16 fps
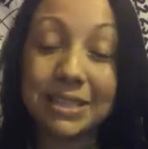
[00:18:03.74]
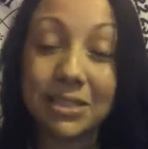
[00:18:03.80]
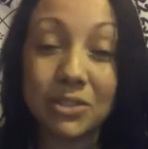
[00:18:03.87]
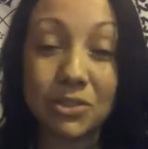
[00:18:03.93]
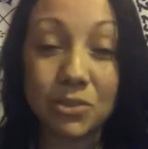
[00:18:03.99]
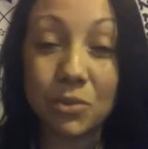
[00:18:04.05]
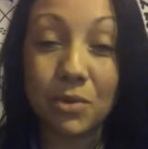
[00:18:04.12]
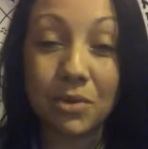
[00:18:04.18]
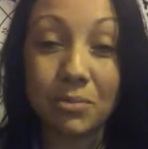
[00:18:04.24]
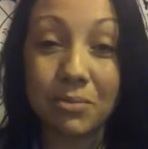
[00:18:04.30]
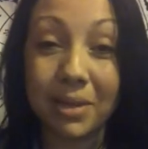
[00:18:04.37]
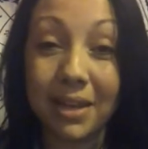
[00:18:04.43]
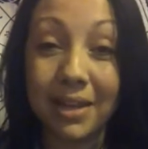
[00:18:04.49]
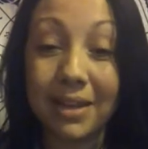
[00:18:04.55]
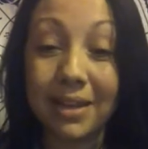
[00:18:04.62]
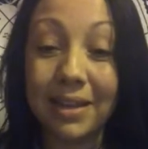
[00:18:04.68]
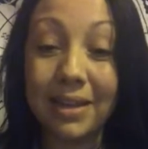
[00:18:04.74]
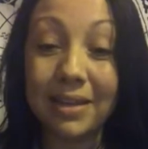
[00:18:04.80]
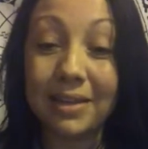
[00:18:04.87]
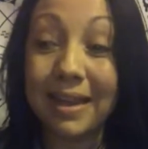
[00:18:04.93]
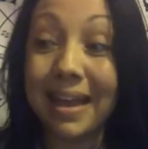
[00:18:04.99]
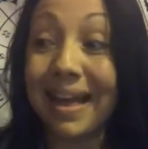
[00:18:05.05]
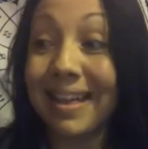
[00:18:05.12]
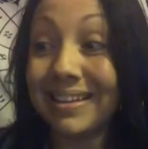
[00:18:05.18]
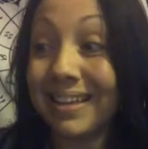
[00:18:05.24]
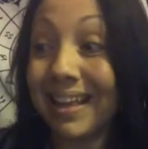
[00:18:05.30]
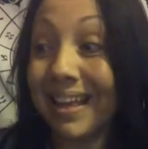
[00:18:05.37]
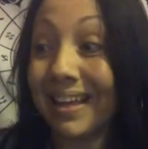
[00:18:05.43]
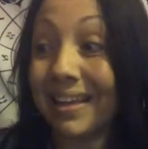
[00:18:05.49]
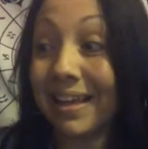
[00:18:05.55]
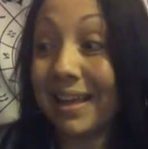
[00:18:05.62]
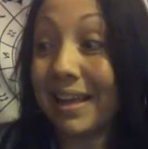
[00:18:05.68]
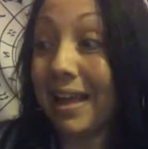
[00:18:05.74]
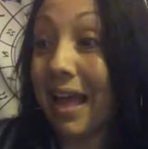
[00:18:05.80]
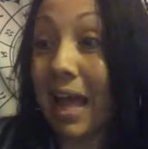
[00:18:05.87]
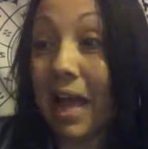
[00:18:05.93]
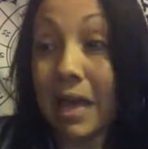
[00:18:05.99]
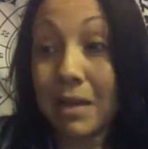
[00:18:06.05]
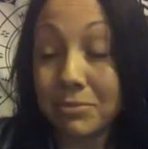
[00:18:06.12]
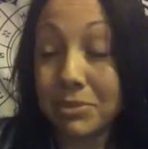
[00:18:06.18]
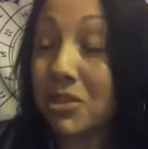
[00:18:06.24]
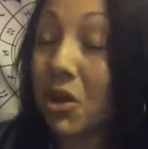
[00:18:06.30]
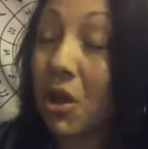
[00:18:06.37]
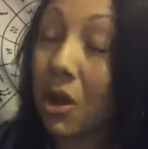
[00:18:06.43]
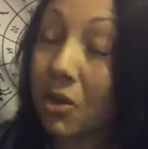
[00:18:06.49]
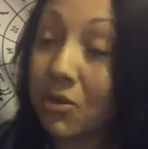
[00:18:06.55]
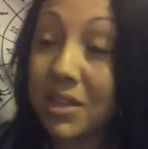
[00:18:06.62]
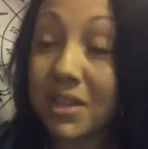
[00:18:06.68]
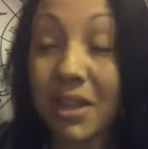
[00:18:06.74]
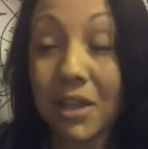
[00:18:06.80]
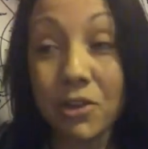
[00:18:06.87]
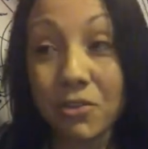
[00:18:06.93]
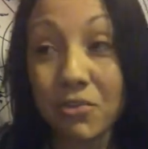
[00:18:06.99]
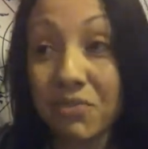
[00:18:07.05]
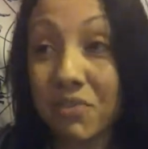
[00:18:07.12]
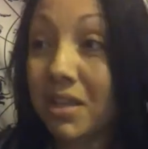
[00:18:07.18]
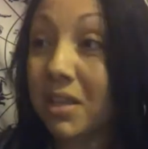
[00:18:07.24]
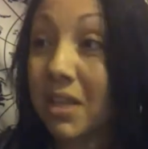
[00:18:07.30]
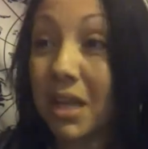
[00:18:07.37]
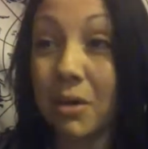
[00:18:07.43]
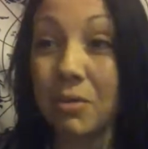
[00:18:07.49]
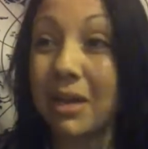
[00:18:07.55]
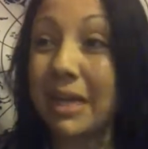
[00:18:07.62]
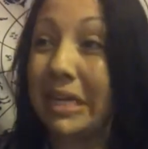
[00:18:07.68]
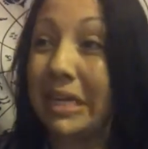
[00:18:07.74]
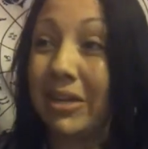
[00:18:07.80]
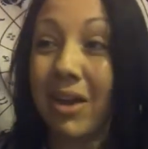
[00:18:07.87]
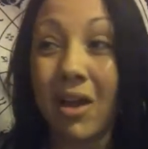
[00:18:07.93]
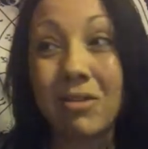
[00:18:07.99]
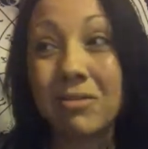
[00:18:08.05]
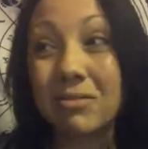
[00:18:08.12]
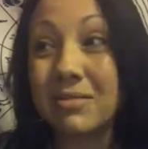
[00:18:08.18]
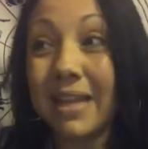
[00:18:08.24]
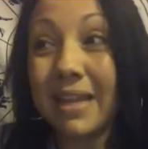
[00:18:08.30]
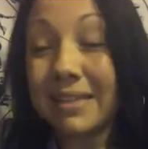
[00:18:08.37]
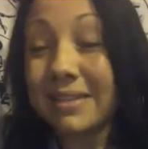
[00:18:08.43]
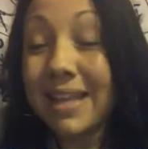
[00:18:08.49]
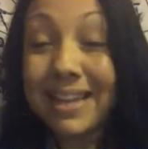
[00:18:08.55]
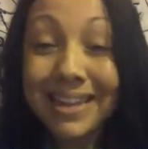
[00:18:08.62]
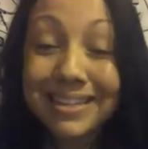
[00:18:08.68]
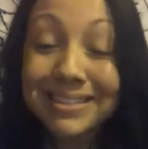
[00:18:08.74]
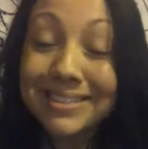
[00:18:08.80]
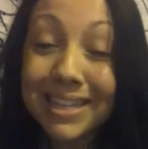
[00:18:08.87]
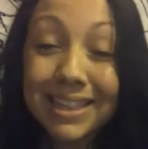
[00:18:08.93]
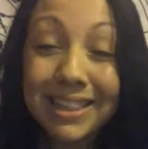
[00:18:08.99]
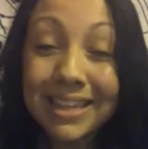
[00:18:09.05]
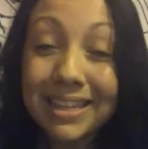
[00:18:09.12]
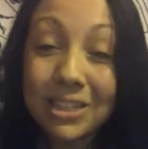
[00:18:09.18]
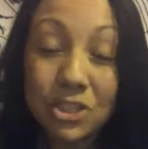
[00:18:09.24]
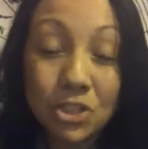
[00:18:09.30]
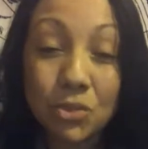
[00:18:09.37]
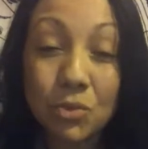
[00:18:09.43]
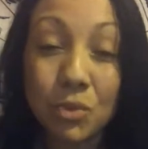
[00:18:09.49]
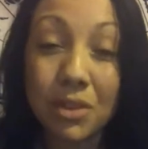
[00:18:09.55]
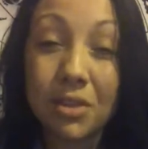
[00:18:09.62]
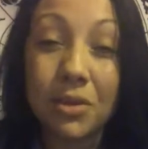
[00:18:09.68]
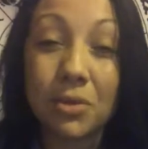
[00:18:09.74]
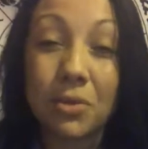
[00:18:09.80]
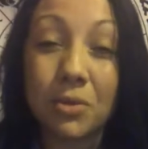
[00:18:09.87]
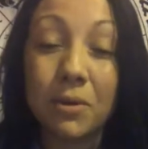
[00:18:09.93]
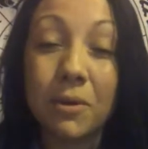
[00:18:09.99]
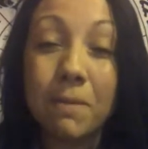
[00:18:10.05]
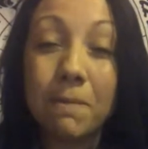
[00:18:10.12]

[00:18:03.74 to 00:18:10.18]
to do with me. Not like, I'm sorry that you feel that way. No, that has nothing to do with you.